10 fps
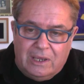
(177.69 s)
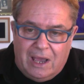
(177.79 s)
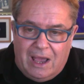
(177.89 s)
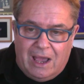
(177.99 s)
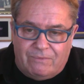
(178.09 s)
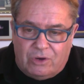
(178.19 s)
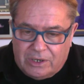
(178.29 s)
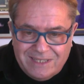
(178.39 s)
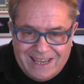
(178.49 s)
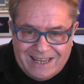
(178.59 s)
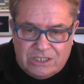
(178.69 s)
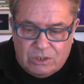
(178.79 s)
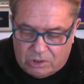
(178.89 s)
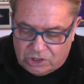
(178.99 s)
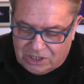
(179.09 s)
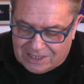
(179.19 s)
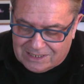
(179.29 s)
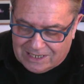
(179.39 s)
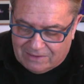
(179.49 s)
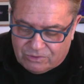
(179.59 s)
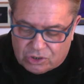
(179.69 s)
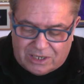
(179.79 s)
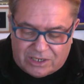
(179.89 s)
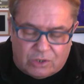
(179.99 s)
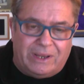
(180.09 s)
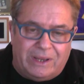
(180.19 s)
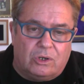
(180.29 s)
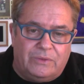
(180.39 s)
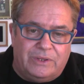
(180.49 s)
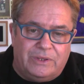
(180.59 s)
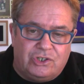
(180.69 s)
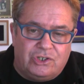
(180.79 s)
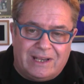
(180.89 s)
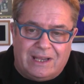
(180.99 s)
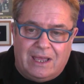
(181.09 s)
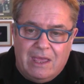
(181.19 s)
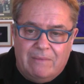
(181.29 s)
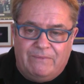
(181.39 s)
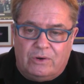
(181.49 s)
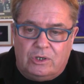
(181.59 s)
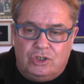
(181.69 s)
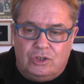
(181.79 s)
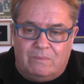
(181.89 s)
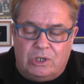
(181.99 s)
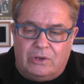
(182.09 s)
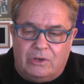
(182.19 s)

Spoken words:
I've got a 10 to 1 chance here. I've just had a quick look on the odds checker before I jumped on